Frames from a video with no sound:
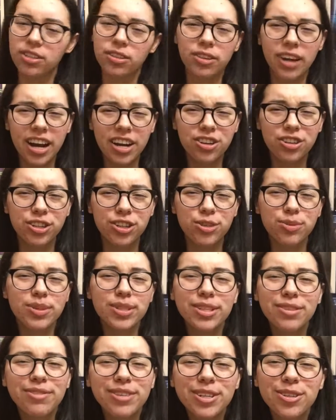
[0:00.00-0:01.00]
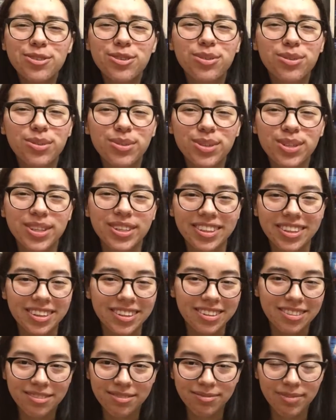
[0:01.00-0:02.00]
Or actually, she wasn't even introduced in
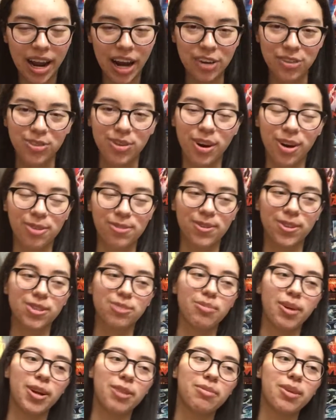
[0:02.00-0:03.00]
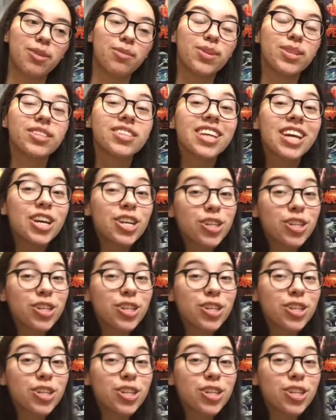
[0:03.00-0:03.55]
the Andrew Garfield Spider-Man ones.